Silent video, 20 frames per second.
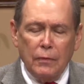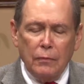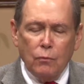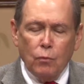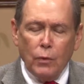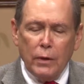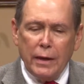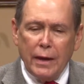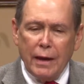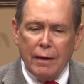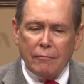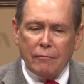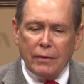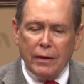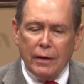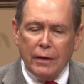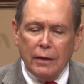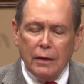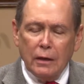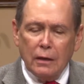we have
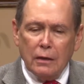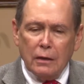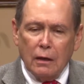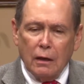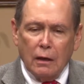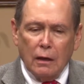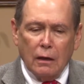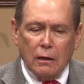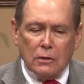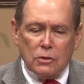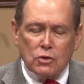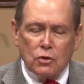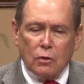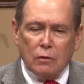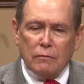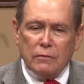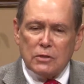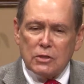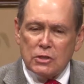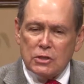a sort
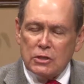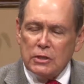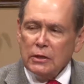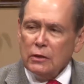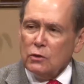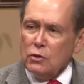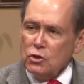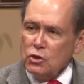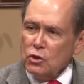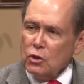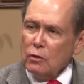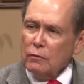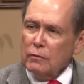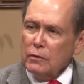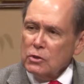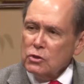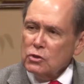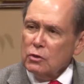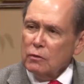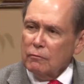of a sitter
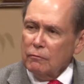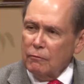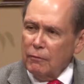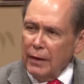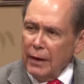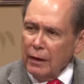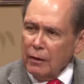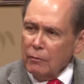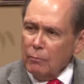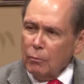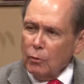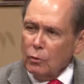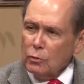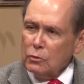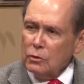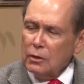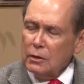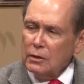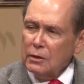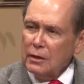service available
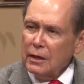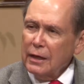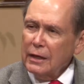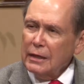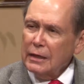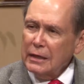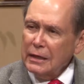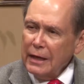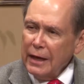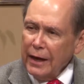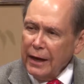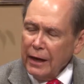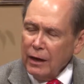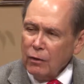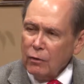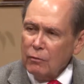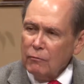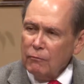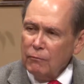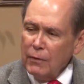to take
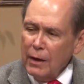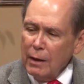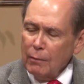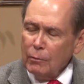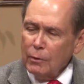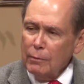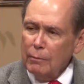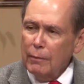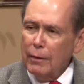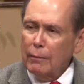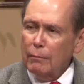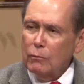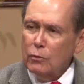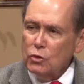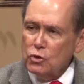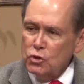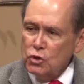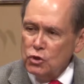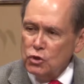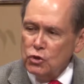care of family
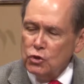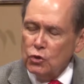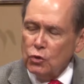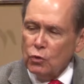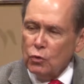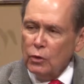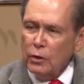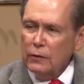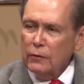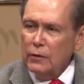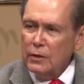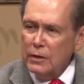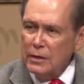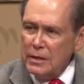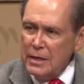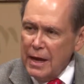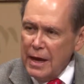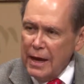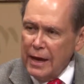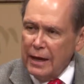members during the
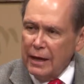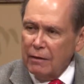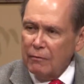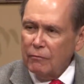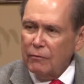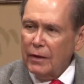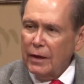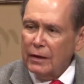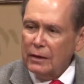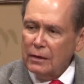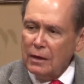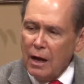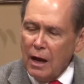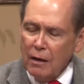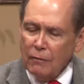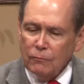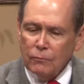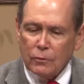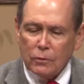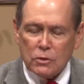day of that
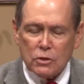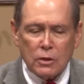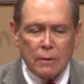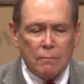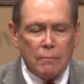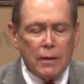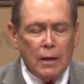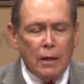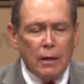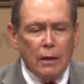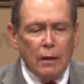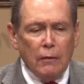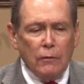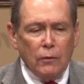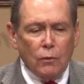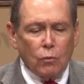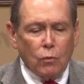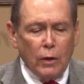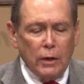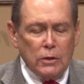conference.
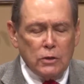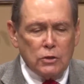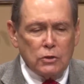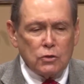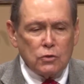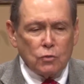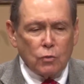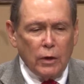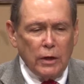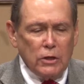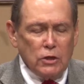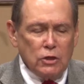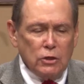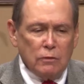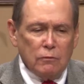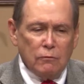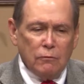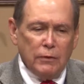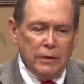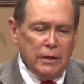The
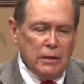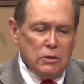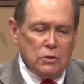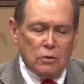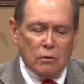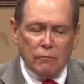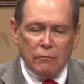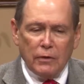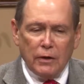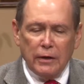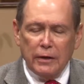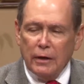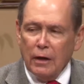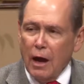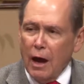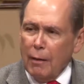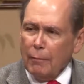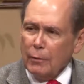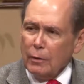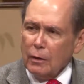registration fees are very
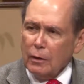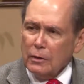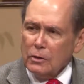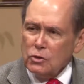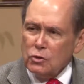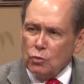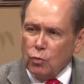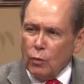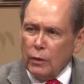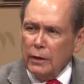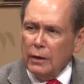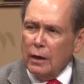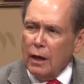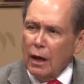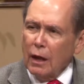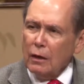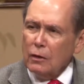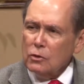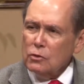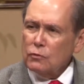nominal. It's
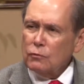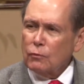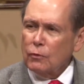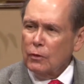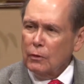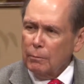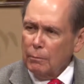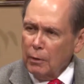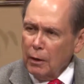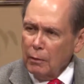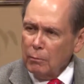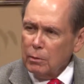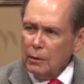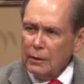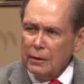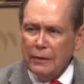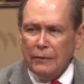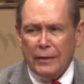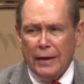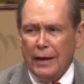$20 for the
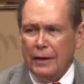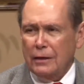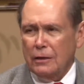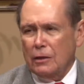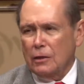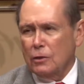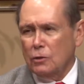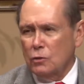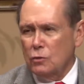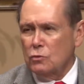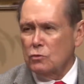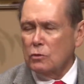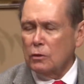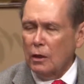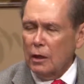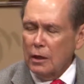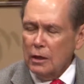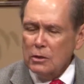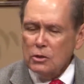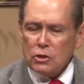public, and that includes
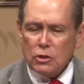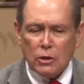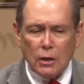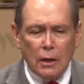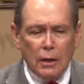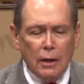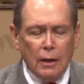lunch.